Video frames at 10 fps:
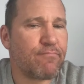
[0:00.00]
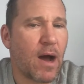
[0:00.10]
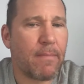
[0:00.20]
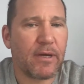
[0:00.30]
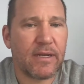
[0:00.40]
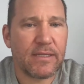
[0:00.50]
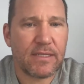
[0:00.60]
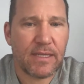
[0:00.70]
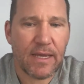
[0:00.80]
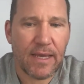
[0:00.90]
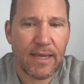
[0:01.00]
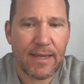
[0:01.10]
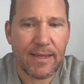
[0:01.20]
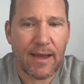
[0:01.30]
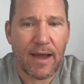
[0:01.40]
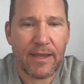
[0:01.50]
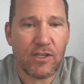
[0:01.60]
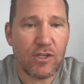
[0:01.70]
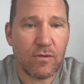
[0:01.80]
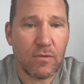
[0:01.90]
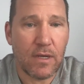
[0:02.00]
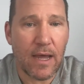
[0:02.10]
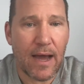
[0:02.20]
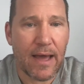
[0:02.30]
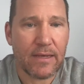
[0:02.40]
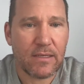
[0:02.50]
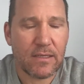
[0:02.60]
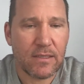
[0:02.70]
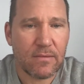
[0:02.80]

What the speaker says: gonna say I do not.